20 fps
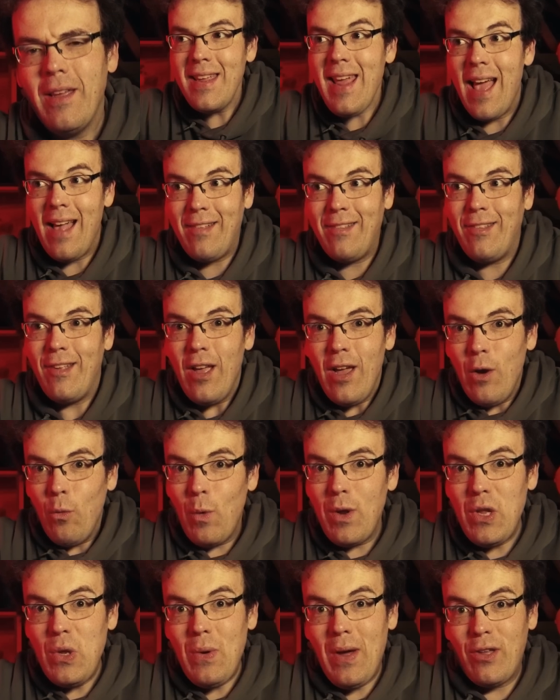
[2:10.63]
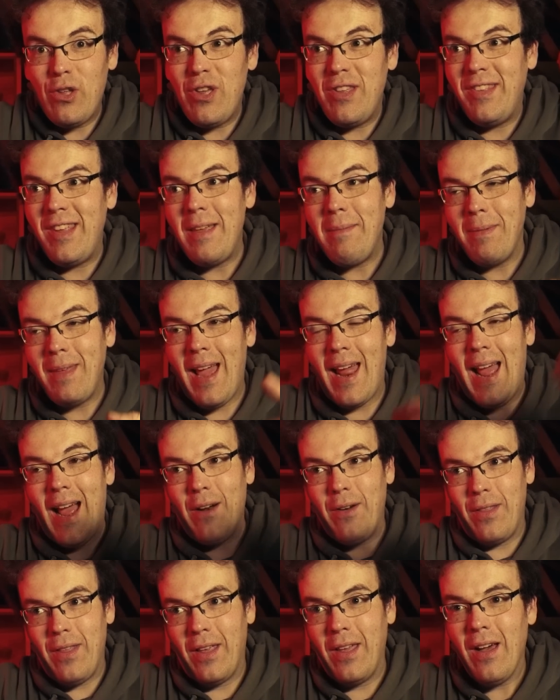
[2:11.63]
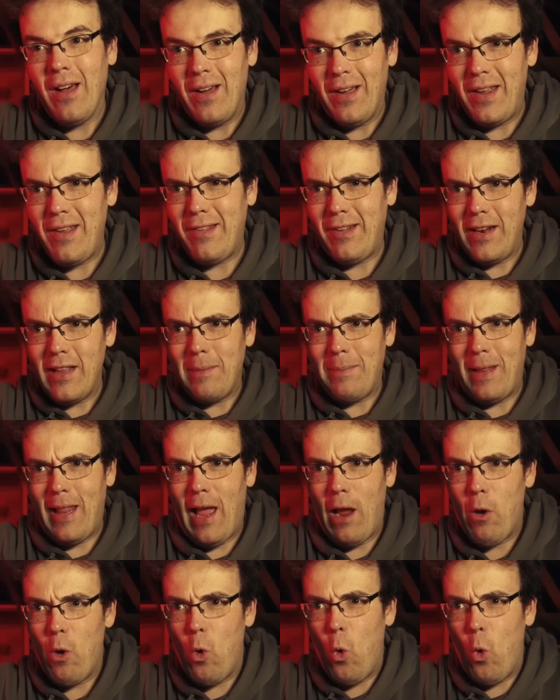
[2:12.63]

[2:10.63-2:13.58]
Yes, when you actually see him get out of the car, he's a little bit like,